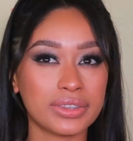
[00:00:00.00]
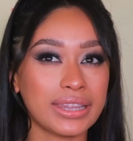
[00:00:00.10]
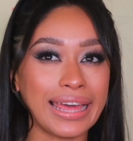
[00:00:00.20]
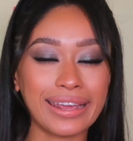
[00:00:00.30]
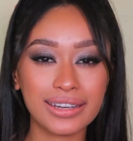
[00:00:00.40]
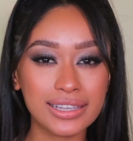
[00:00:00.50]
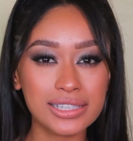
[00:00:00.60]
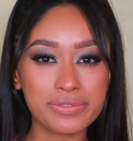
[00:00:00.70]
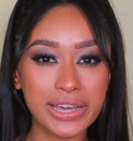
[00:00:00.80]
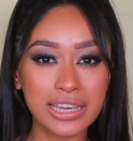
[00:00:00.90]

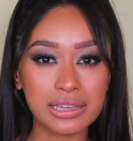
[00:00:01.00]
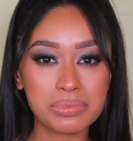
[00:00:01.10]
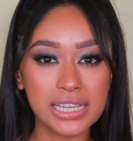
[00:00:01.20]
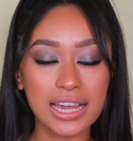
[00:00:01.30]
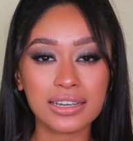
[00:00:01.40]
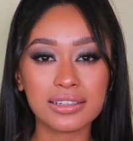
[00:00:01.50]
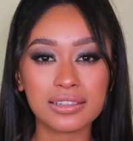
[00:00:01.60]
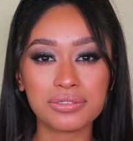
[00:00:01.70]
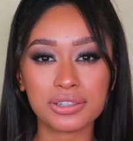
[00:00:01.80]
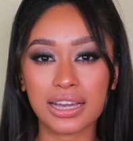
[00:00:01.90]
90's vibes, kind
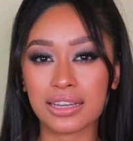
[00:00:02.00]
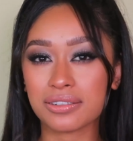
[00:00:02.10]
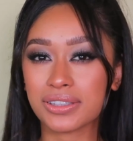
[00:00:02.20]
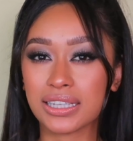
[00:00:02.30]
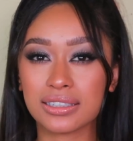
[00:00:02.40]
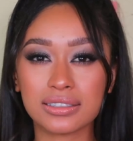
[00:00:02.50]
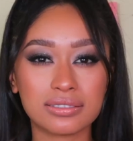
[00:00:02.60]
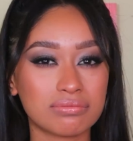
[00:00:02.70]
of, or kind of like,